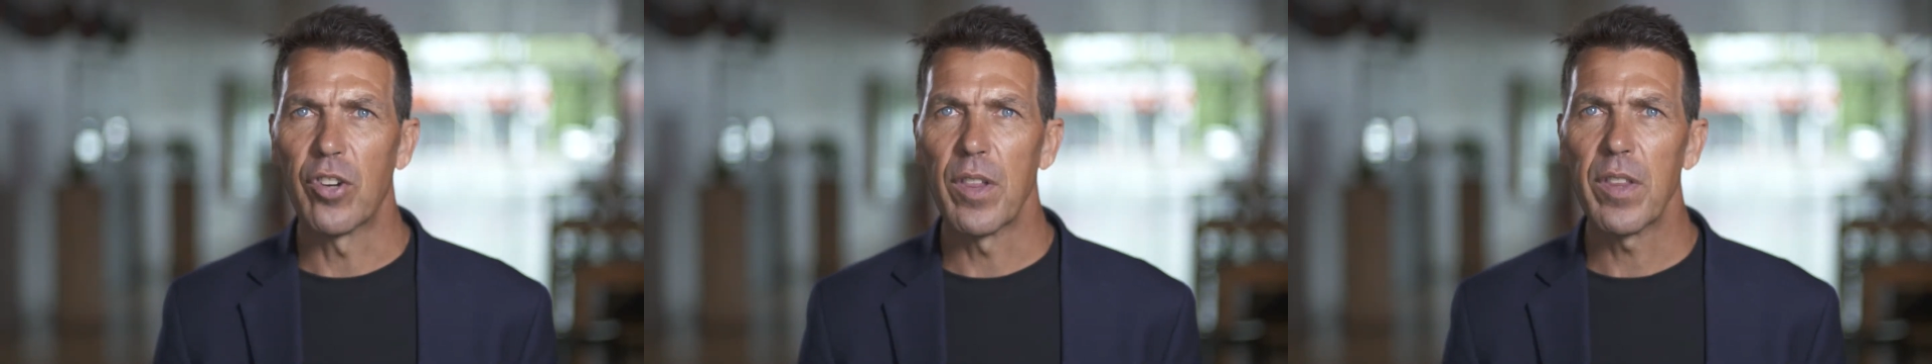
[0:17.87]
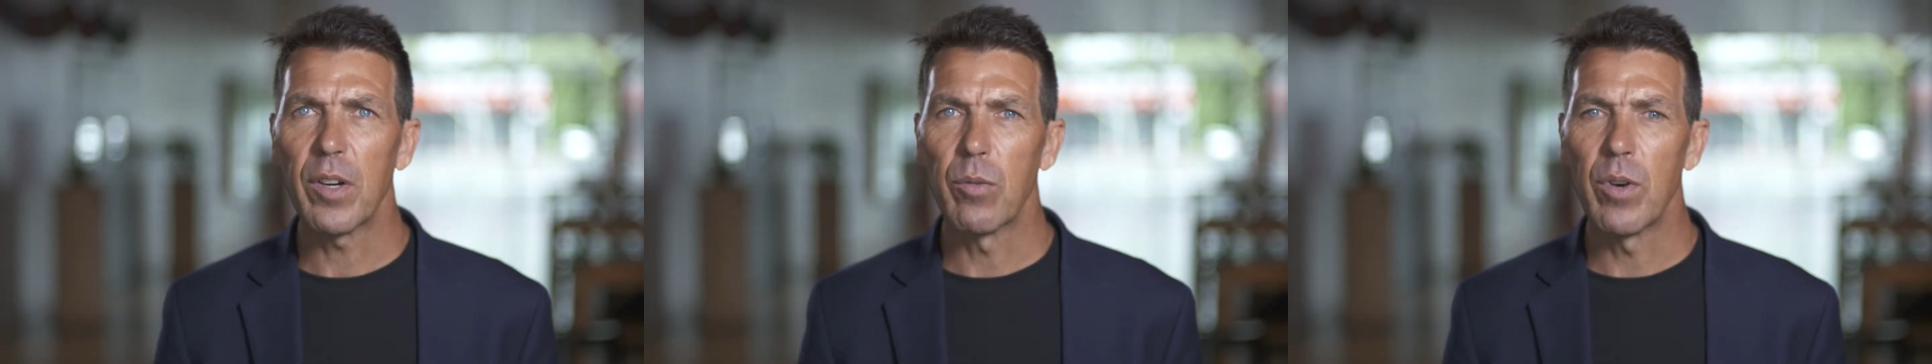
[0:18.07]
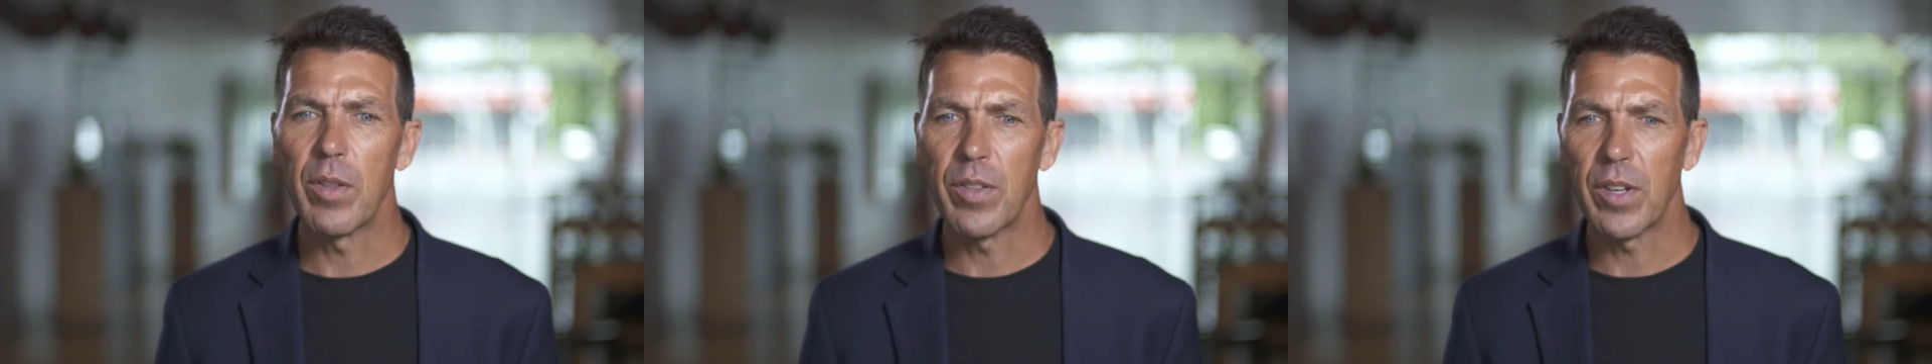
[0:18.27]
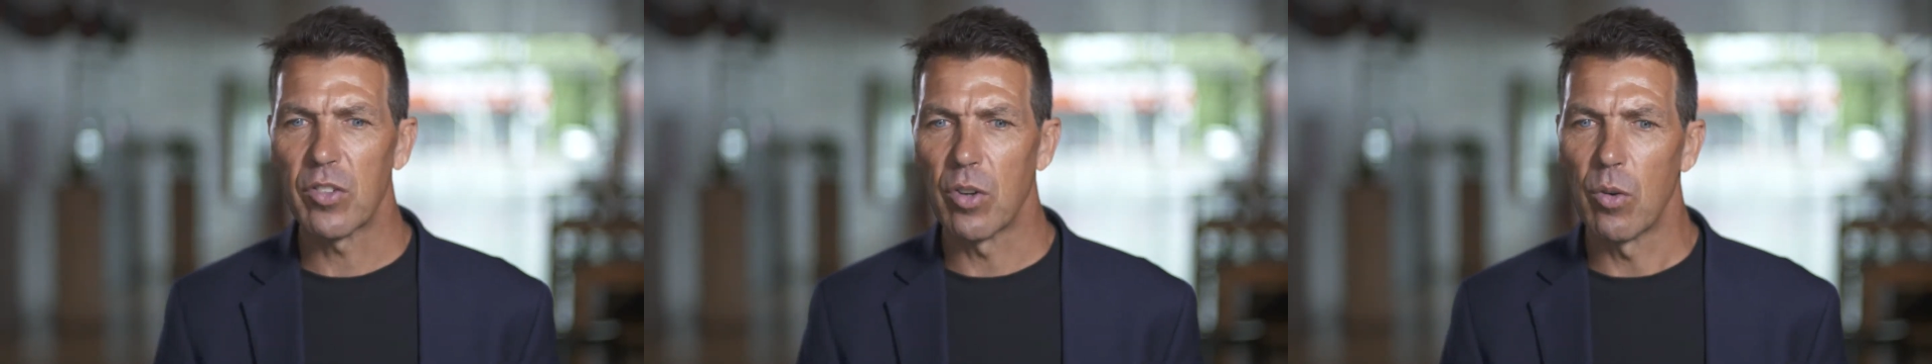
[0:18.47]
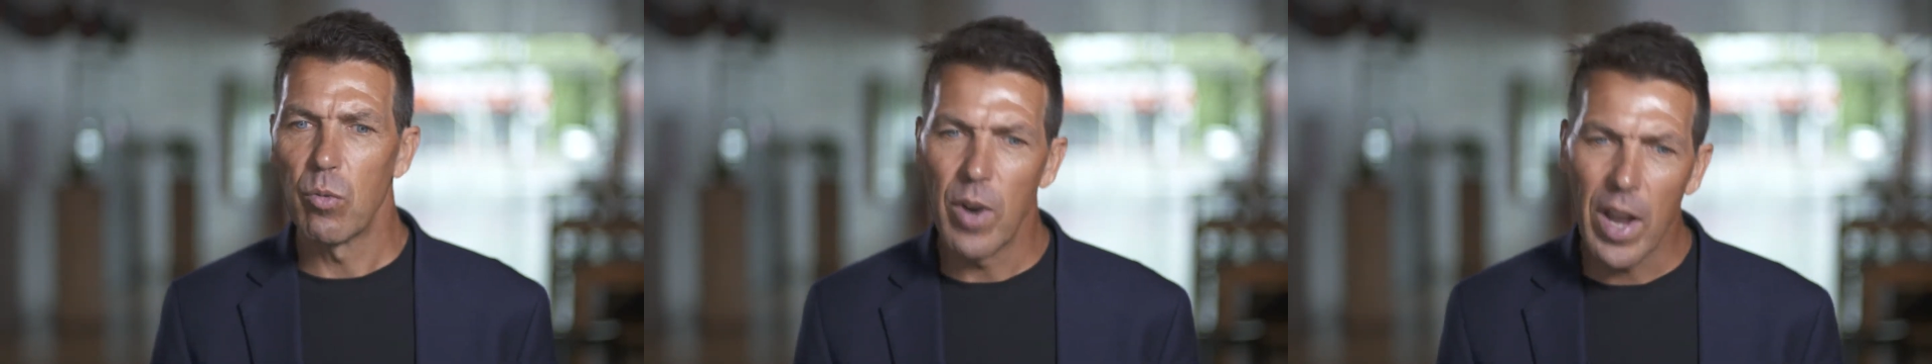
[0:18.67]
And I think things
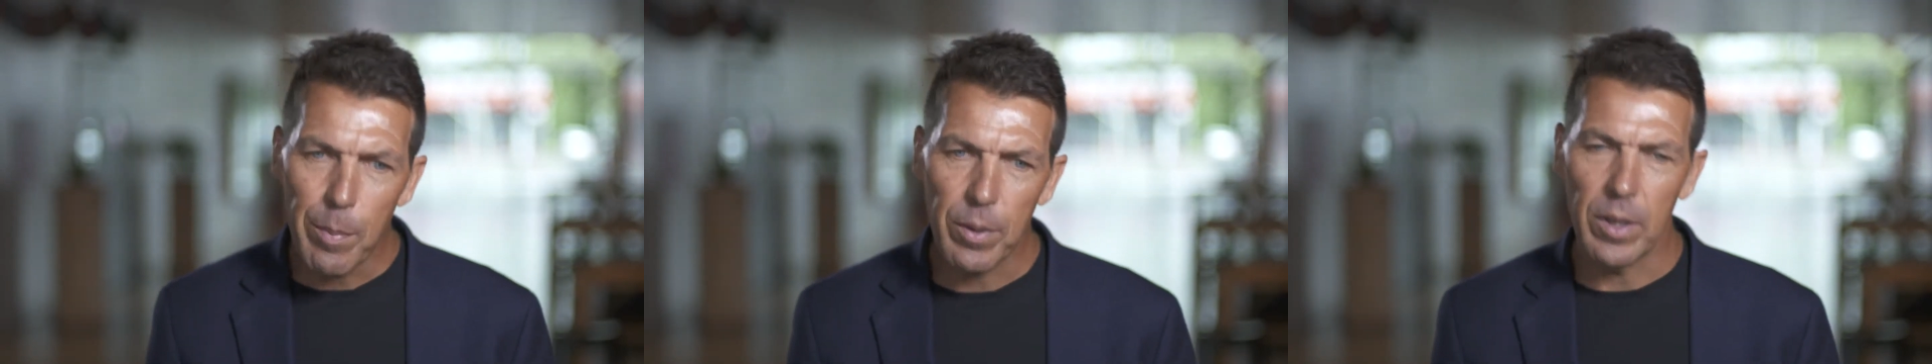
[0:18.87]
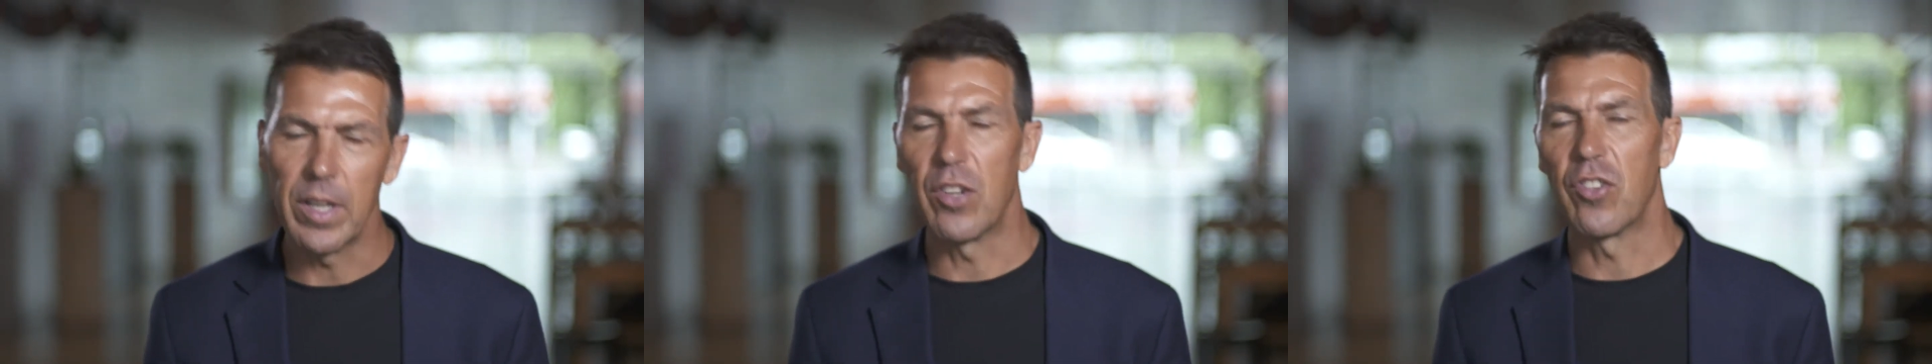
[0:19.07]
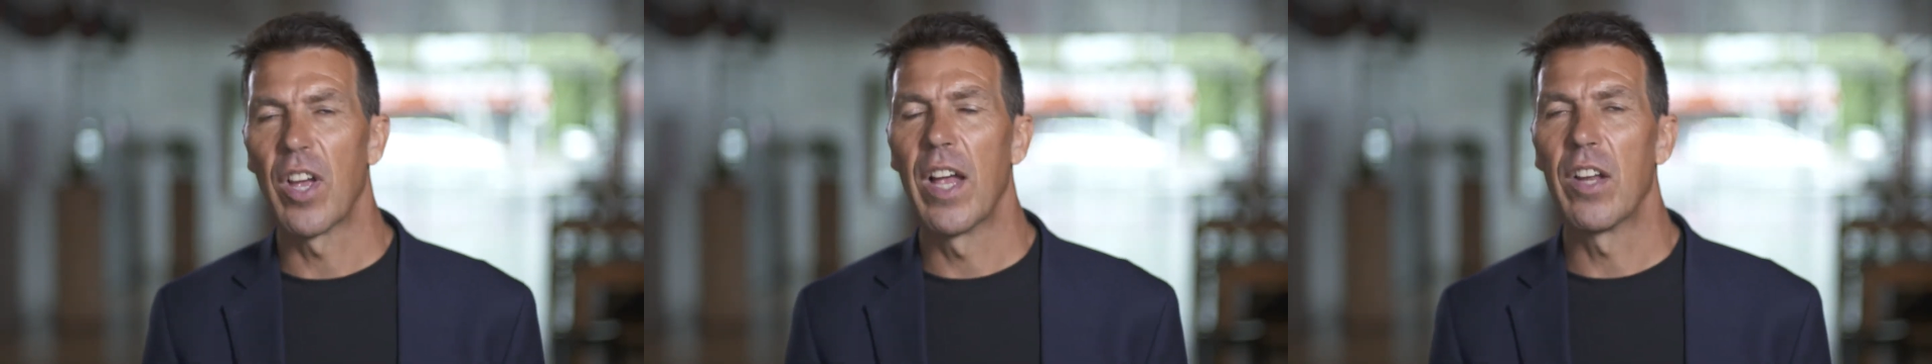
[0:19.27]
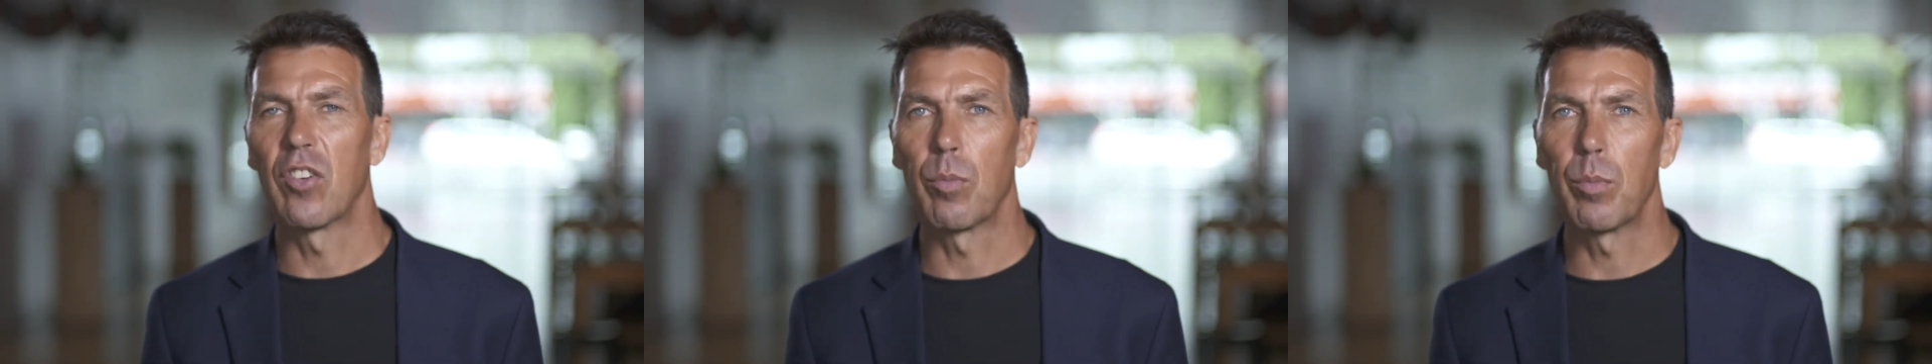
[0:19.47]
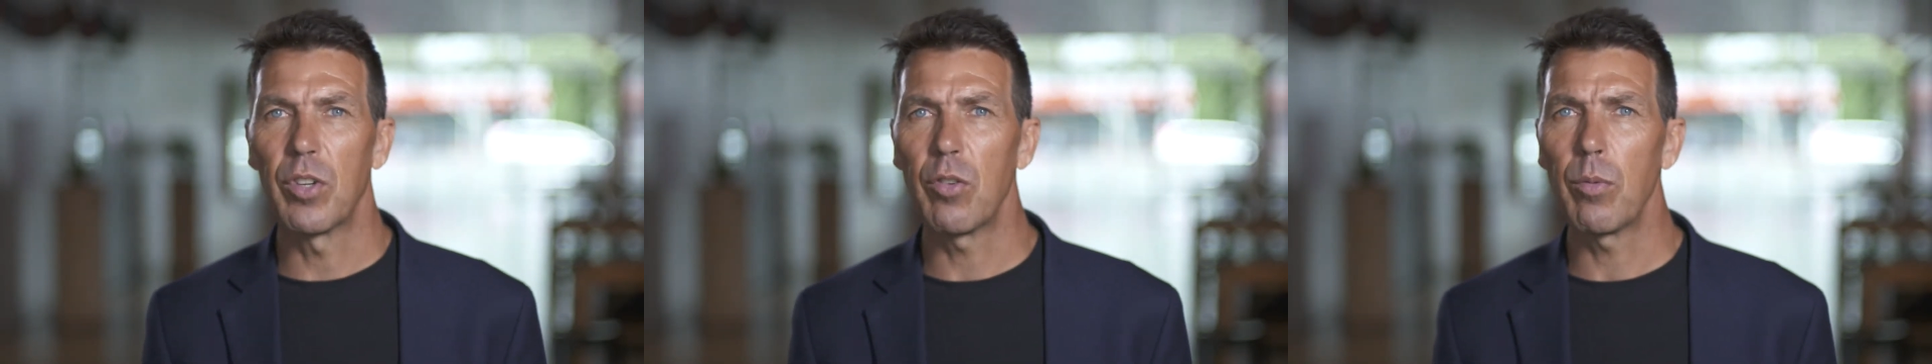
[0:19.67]
are rapidly
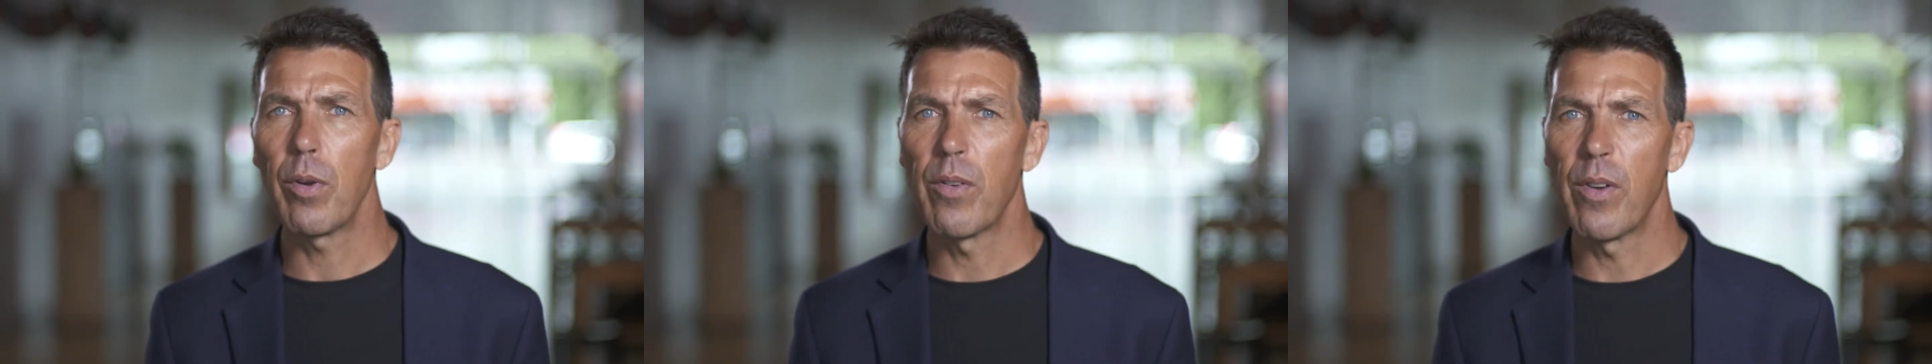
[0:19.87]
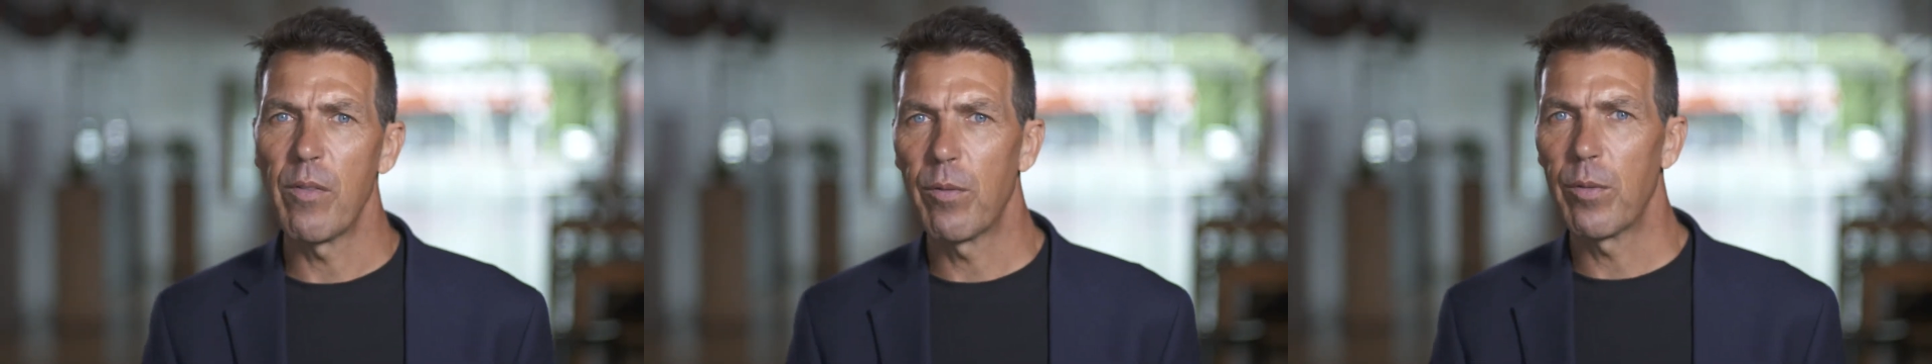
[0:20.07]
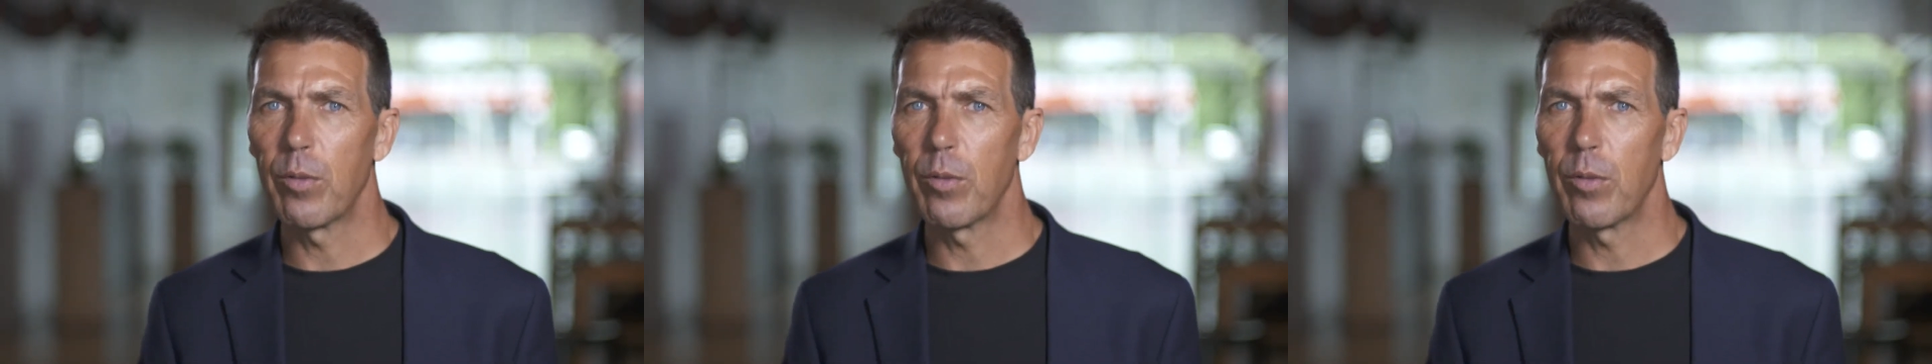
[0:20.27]
changing, particularly